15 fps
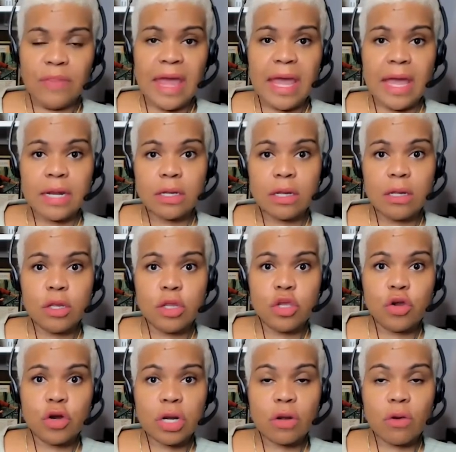that
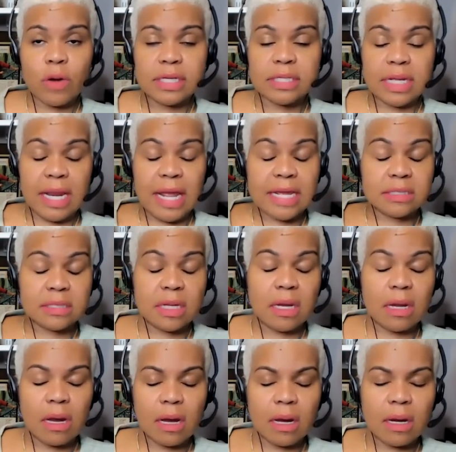you're going, that has
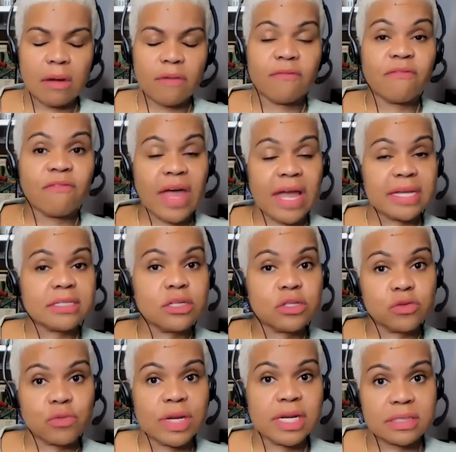the uh,
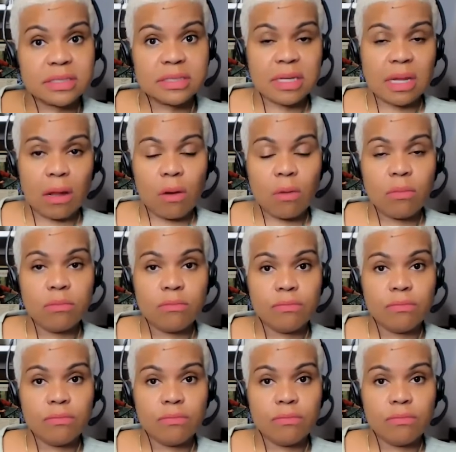fastest rate of sale